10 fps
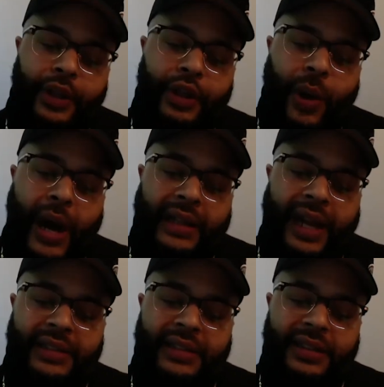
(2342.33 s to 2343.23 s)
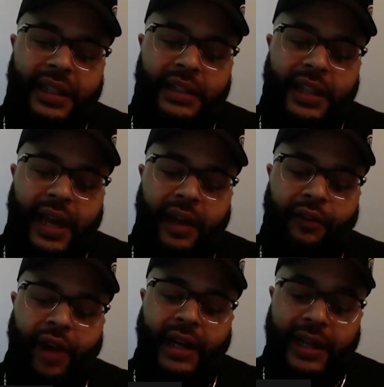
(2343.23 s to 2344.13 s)
You know, I just think that
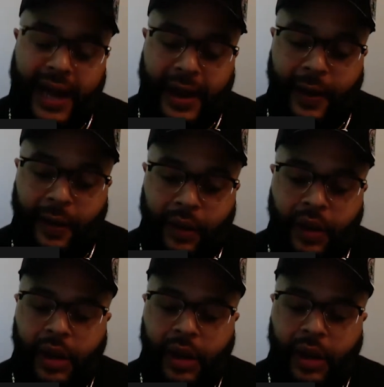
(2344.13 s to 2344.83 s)
right now,